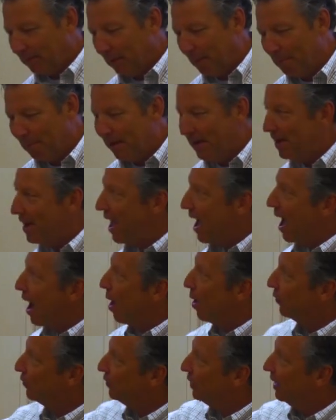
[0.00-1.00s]
But
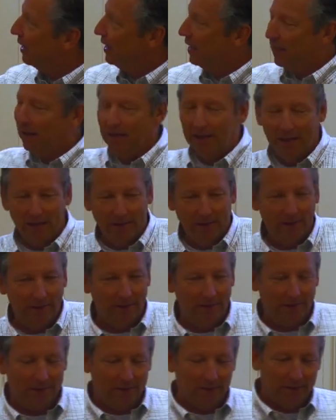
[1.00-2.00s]
now, see,
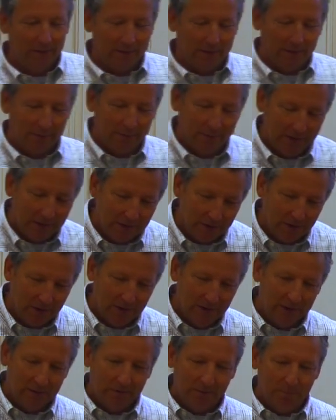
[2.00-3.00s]
in, in,
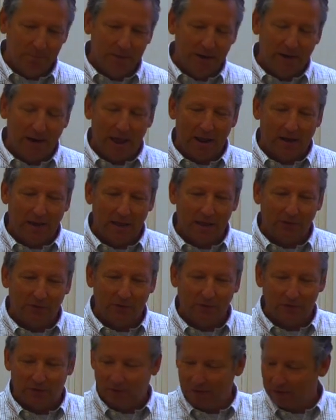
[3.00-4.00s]
in, mid
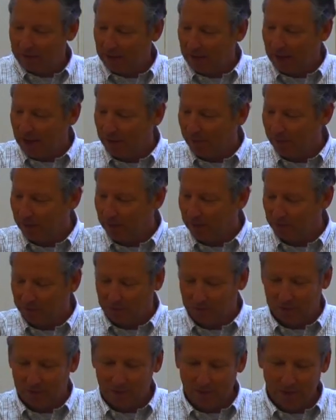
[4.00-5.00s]
adolescence, they have
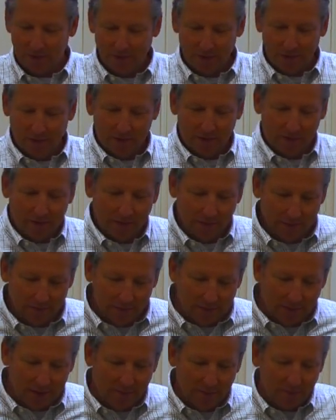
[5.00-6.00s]
these
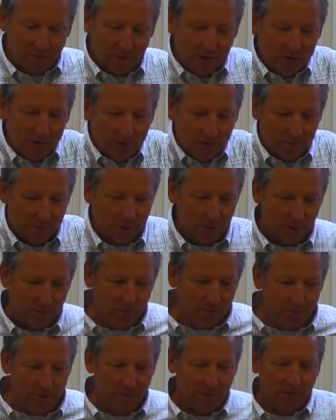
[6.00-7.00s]
they have friendship
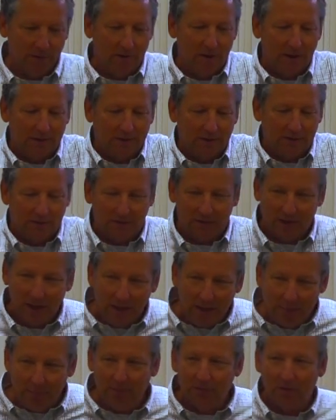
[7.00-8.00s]
groups, but they're not the
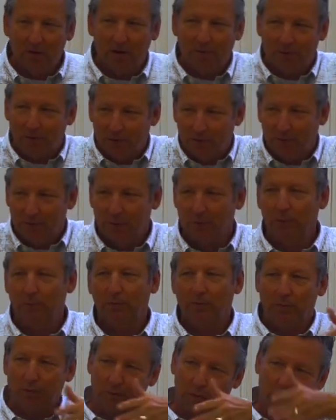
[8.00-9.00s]
same as our friendship
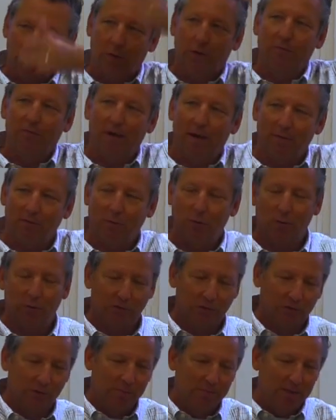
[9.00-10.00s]
groups 35 and
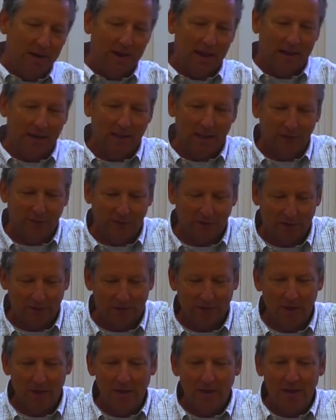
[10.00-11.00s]
older. See, mid
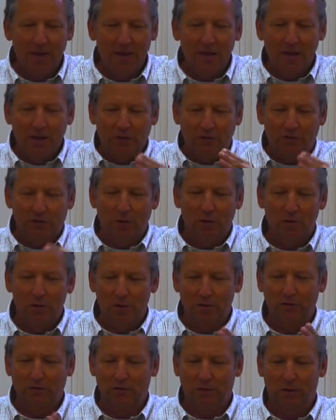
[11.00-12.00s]
adolescent, is so
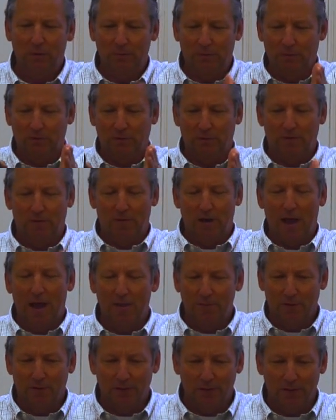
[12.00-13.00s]
consumed with
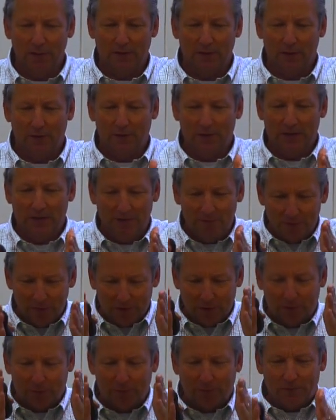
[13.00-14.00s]
survival that
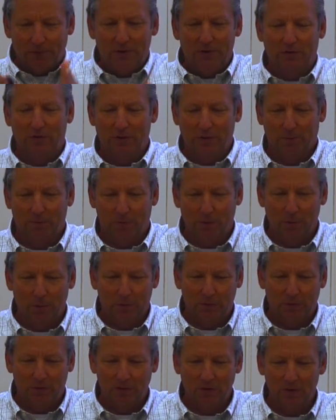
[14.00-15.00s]
even their friendship
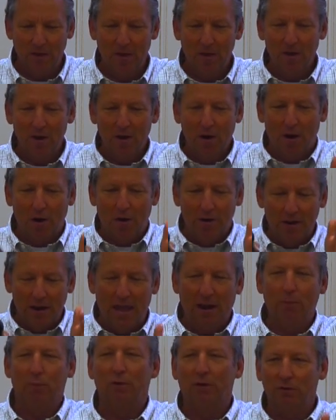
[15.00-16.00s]
groups are
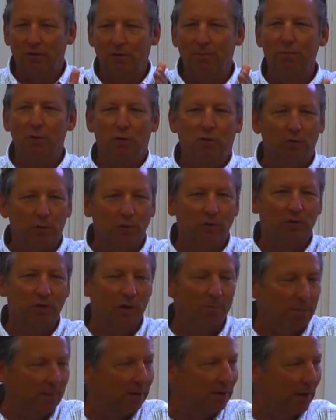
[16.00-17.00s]
networks of mutual
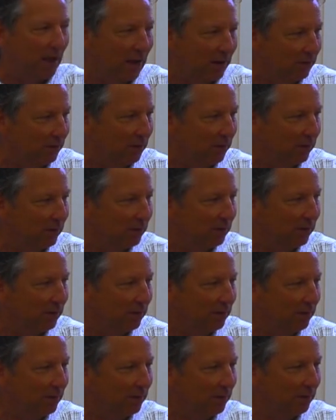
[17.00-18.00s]
self protection.
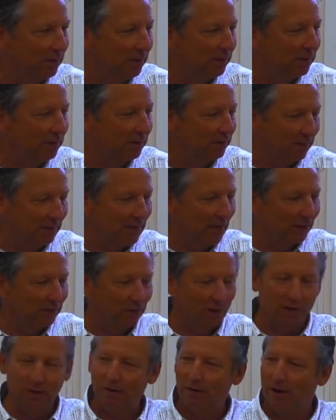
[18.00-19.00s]
See,
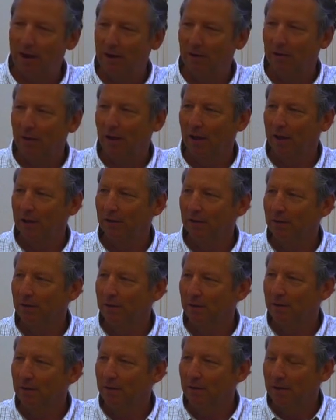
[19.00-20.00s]
that's on your outline.
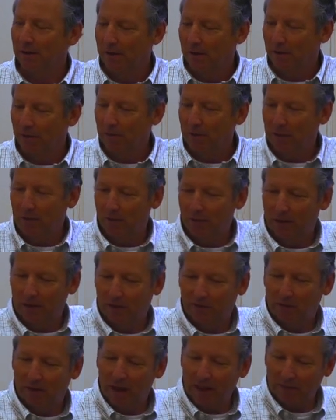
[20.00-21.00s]

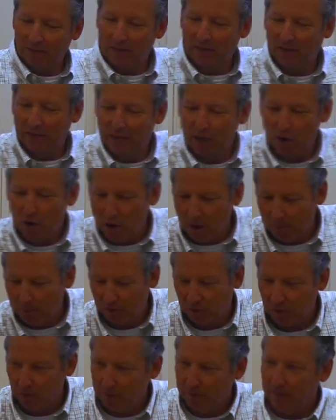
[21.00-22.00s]
It's like they link
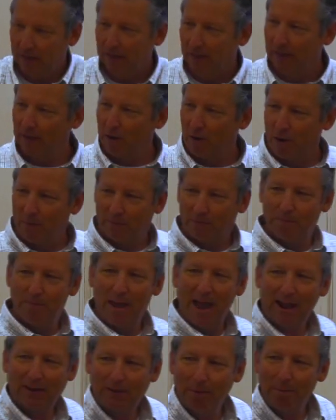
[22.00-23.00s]
arms still, but they link arms
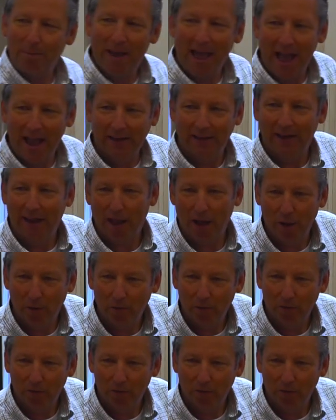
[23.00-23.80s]
back to back now.